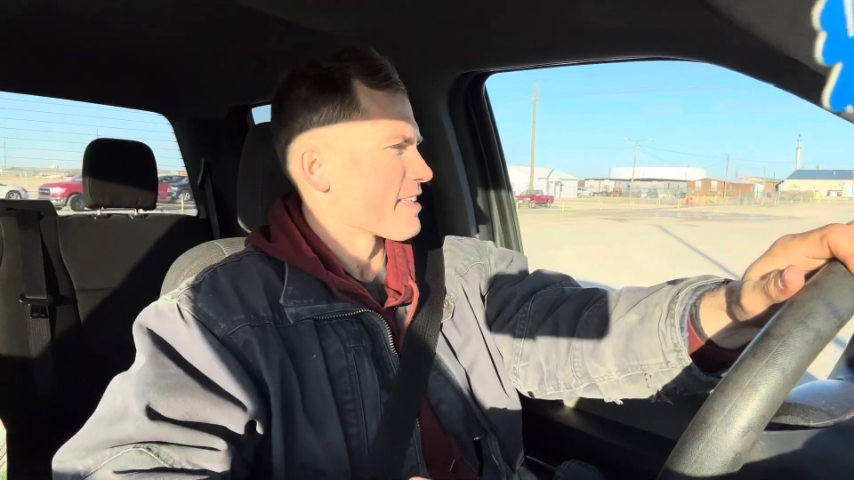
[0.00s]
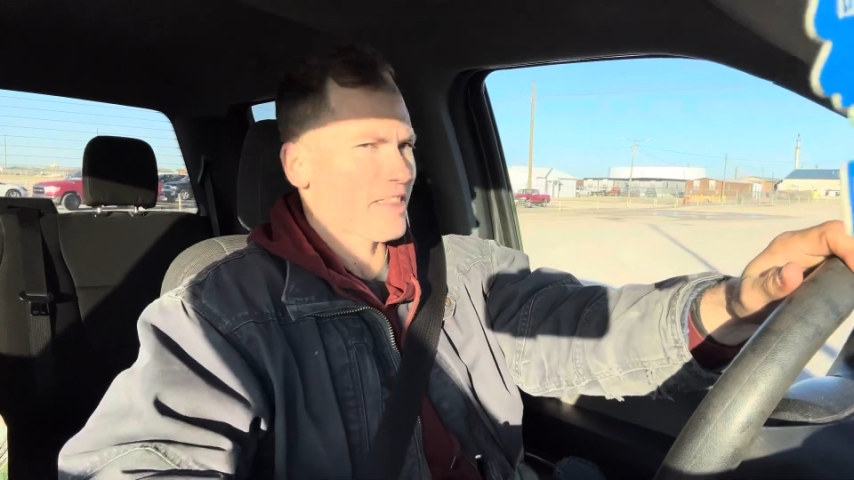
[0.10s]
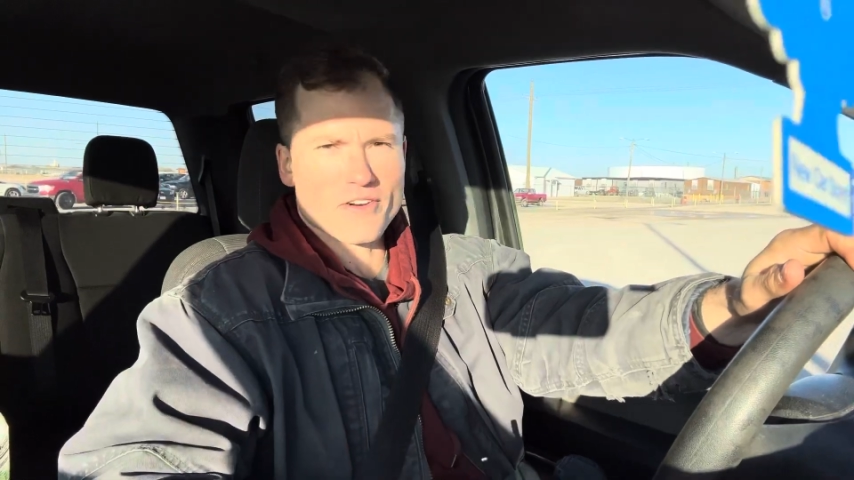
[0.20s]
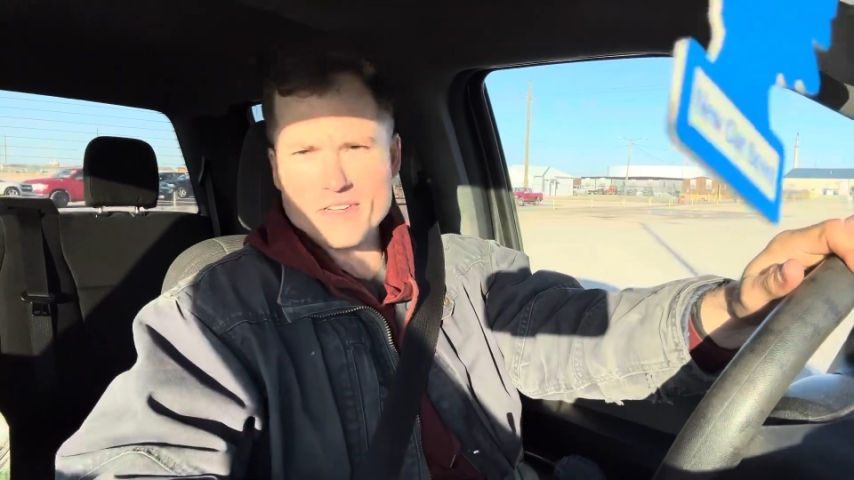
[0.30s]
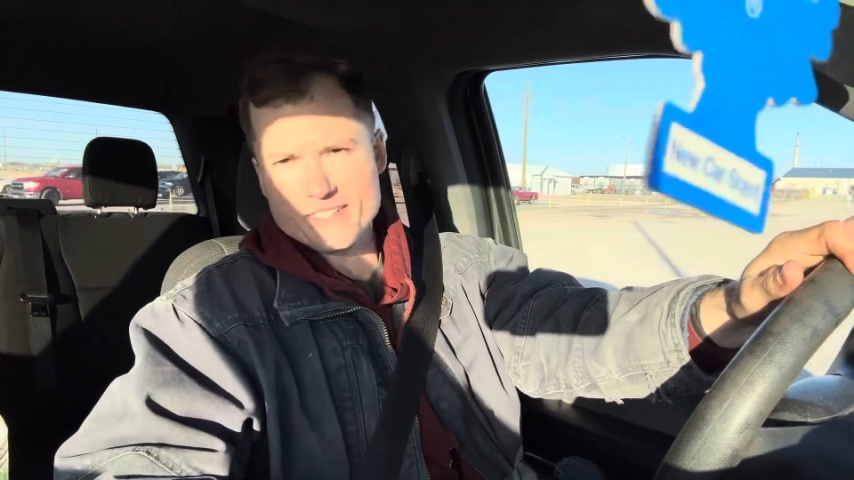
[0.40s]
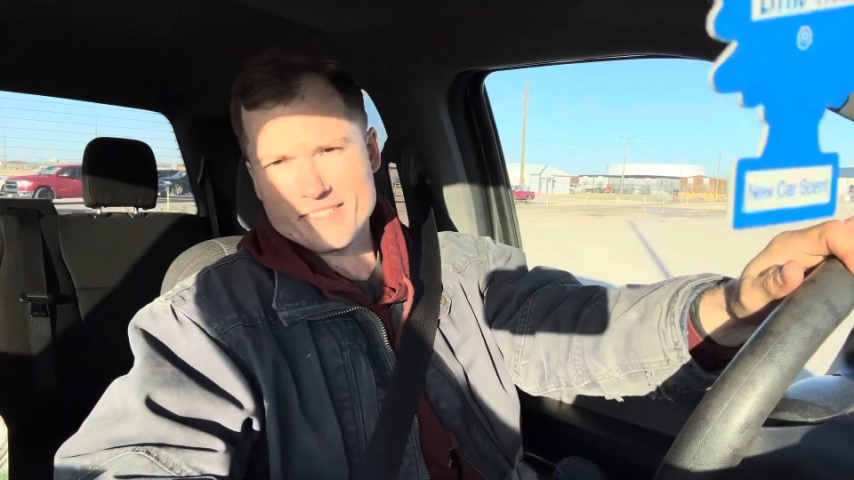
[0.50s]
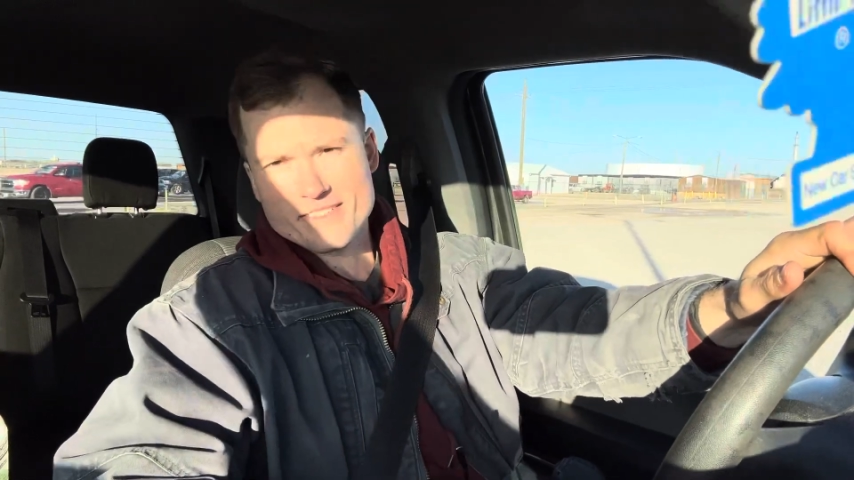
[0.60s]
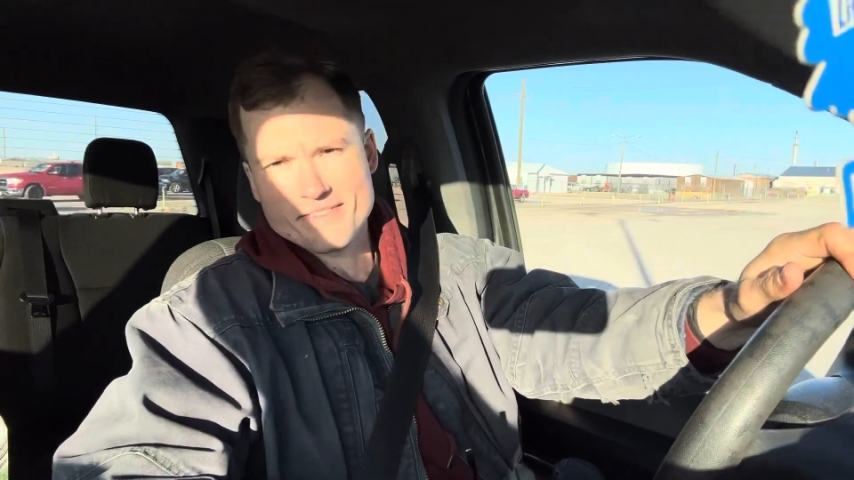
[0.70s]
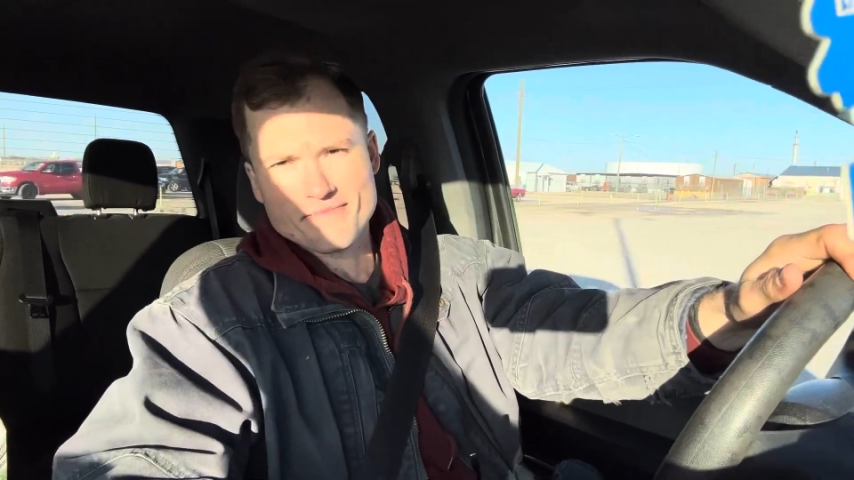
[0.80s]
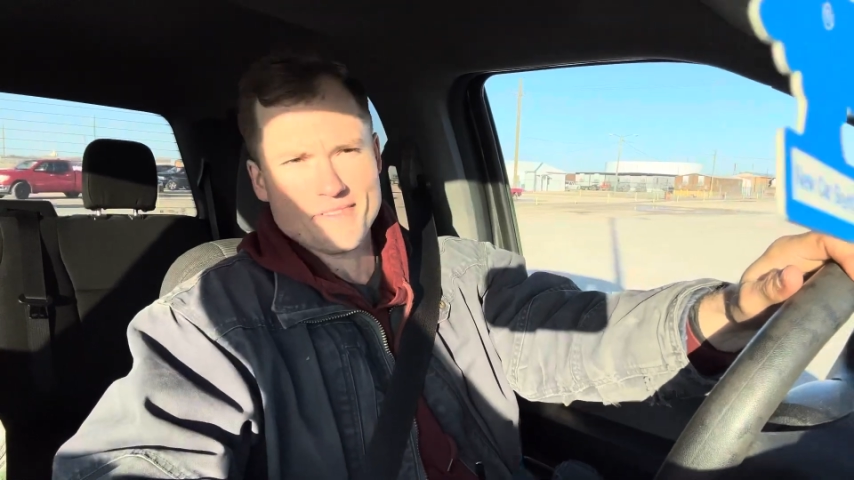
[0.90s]
30s
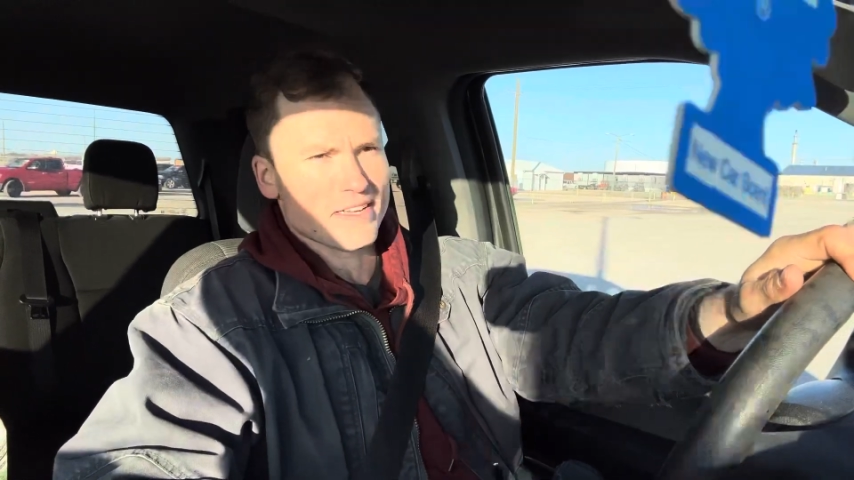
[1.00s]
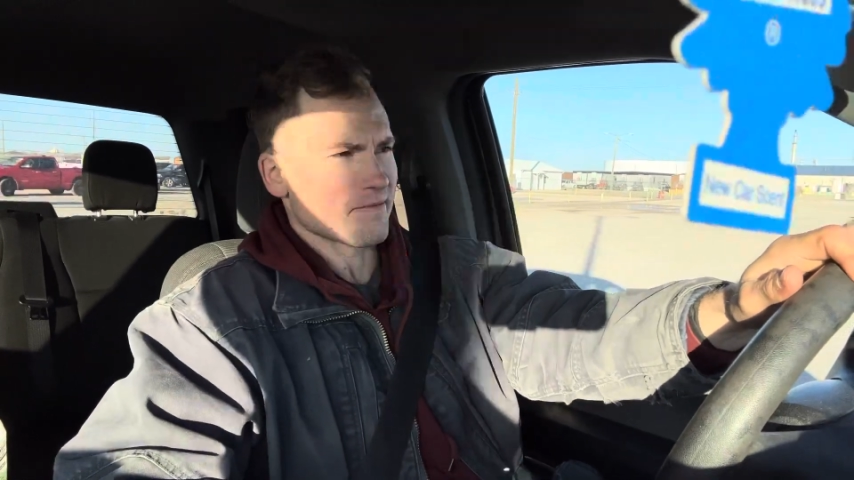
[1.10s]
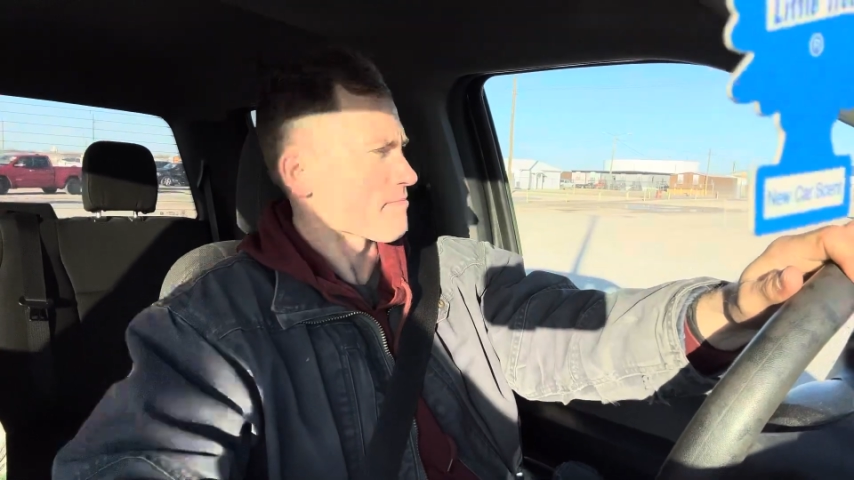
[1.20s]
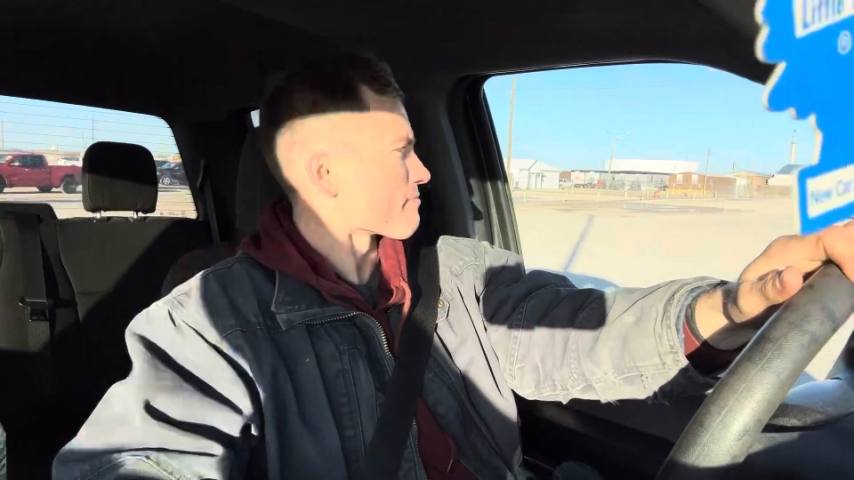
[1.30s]
ain't